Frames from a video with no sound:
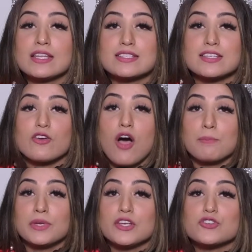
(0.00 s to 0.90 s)
when it's a
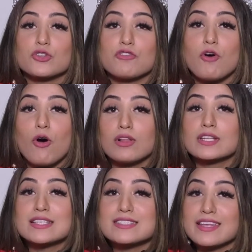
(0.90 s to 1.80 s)
combination of all
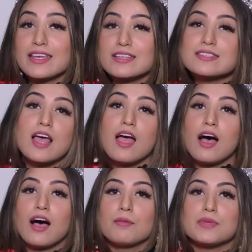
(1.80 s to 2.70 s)
these things,
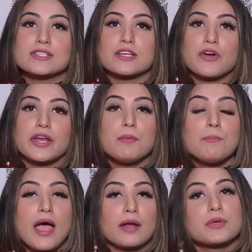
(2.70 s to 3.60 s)
um, it's a great
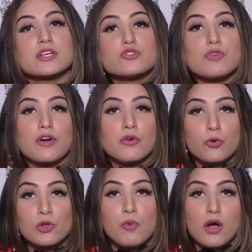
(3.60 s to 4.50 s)
impact because you are a
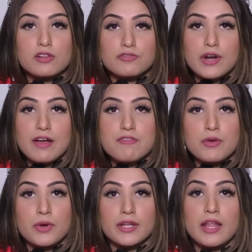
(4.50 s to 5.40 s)
role model for
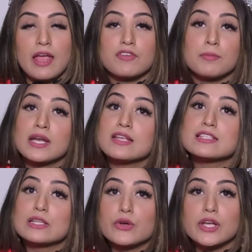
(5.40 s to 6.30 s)
everyone and everybody
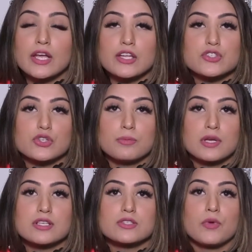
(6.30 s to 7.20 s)
is looking at you,
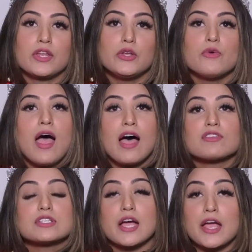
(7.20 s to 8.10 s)
because when you
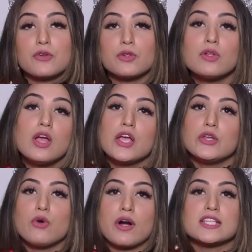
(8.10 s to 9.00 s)
have a title,
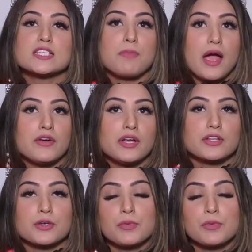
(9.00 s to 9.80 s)
you are inspiring other